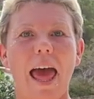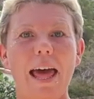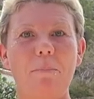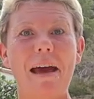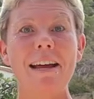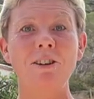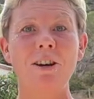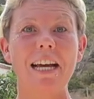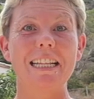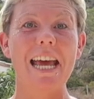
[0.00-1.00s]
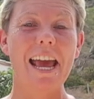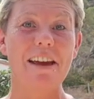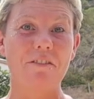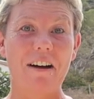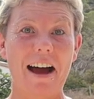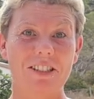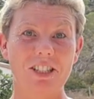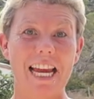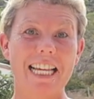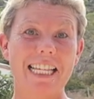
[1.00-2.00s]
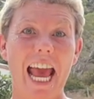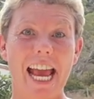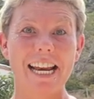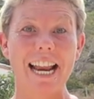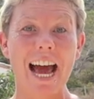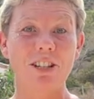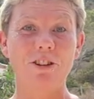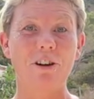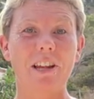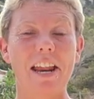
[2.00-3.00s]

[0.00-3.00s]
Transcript: El Peñon de Ifach is a natural